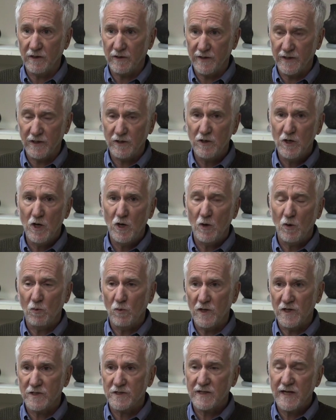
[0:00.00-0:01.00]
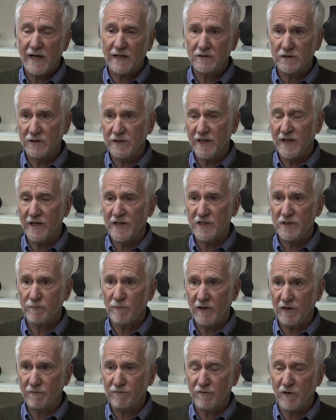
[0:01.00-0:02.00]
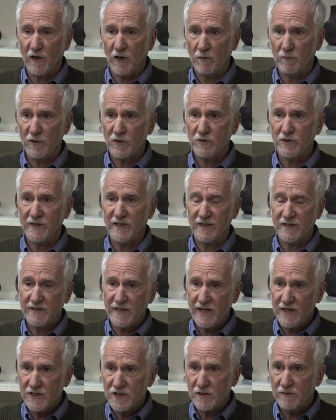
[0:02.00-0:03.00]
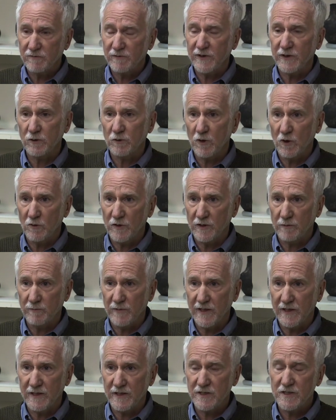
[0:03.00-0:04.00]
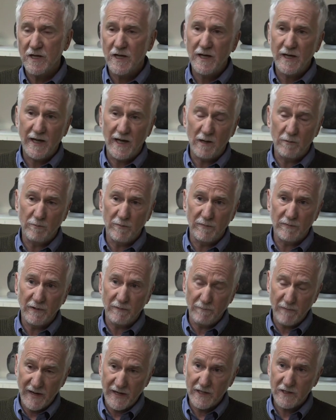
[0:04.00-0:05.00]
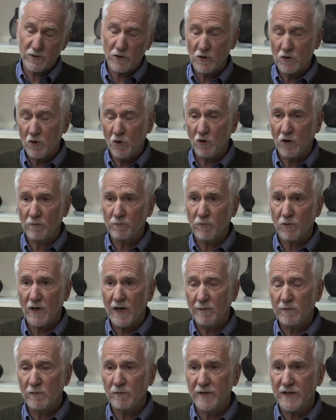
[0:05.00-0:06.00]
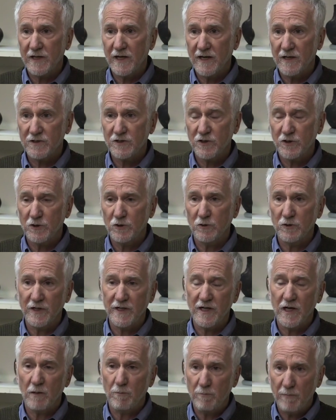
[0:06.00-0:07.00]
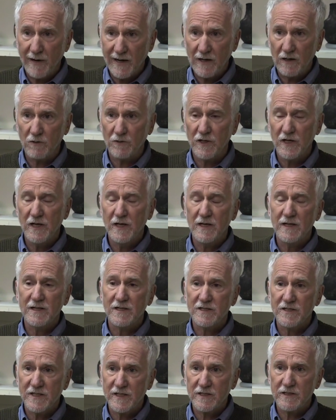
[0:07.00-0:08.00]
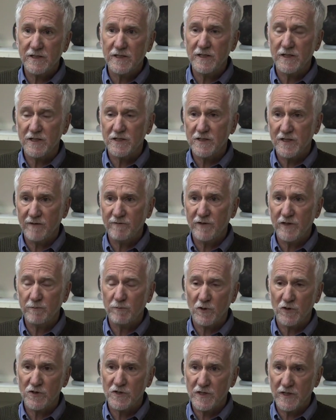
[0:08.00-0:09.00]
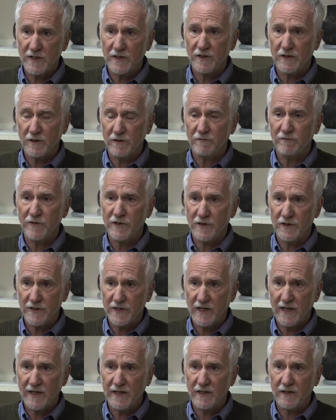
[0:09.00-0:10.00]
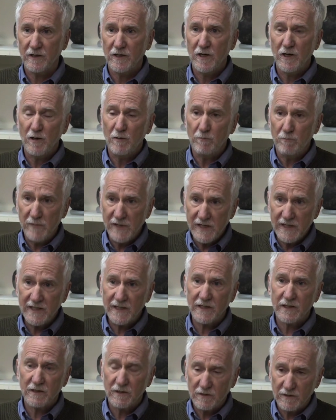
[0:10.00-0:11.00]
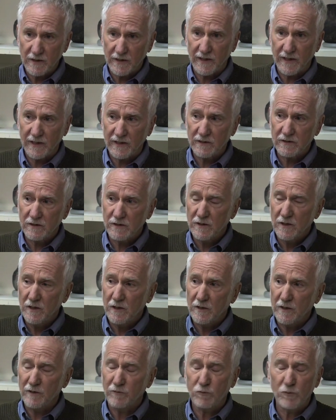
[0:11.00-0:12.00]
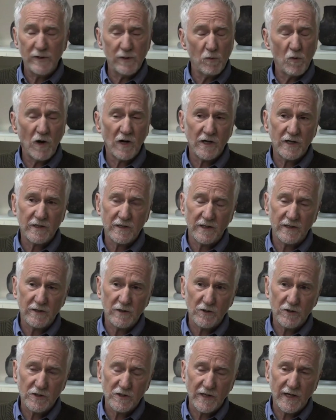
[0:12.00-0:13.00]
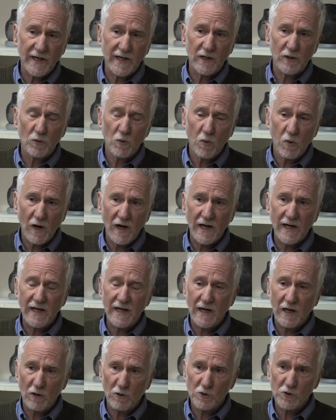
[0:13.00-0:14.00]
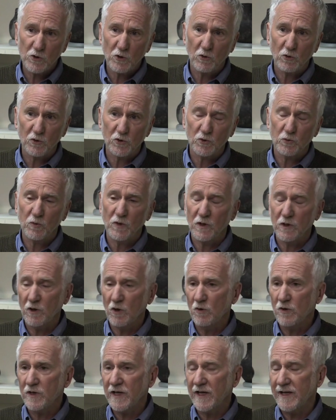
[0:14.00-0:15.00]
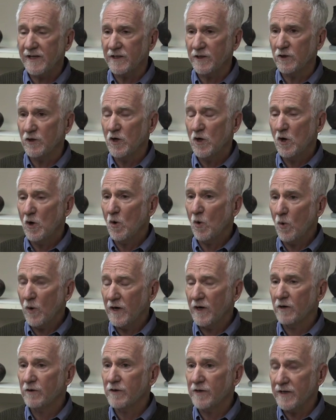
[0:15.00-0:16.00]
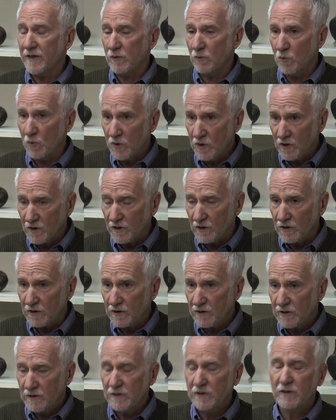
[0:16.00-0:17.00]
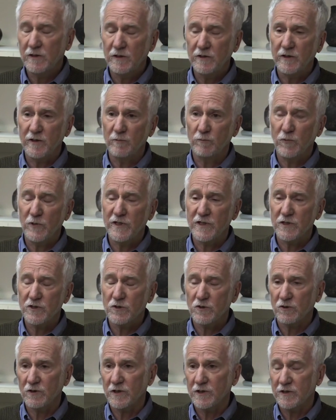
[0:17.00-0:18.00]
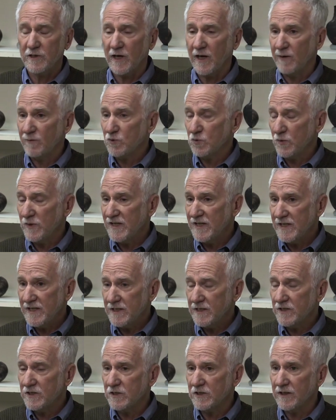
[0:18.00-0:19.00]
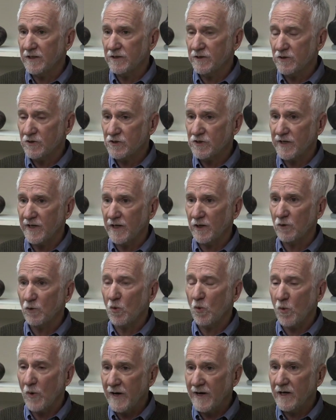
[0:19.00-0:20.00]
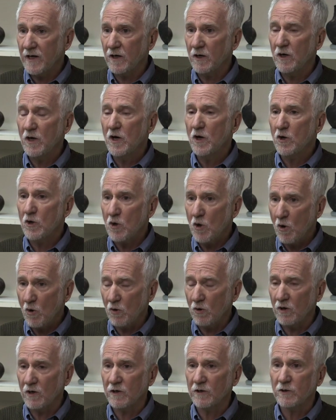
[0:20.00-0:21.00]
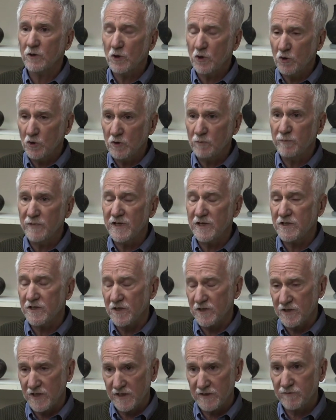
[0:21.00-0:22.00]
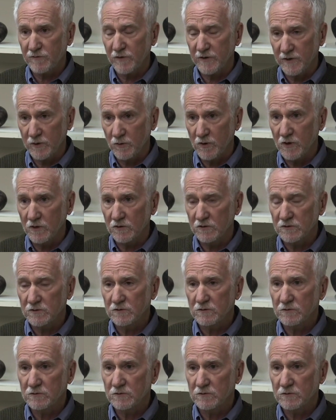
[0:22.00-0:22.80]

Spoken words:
area, was colonized by farmers intensively growing maize, and maize or corn probably constituted about 60 to 70% of their diet, meaning that if we wanted to understand why households were located where they were in prehistoric times, we needed to understand where corn could be successfully grown.